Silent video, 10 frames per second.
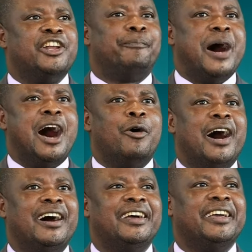and
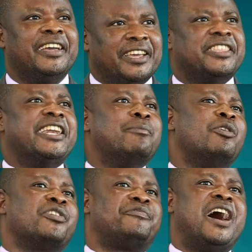power in the
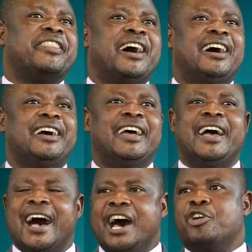name of the Father
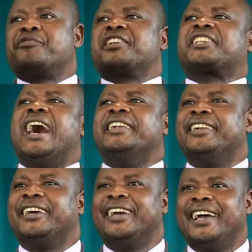and of the
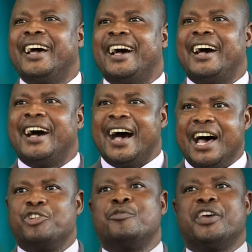Son
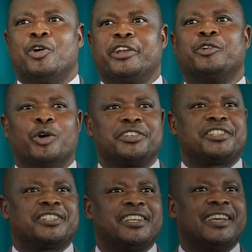and of the Holy
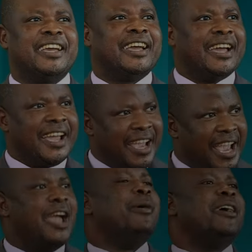Ghost.
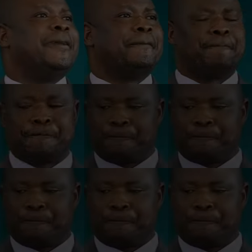Amen.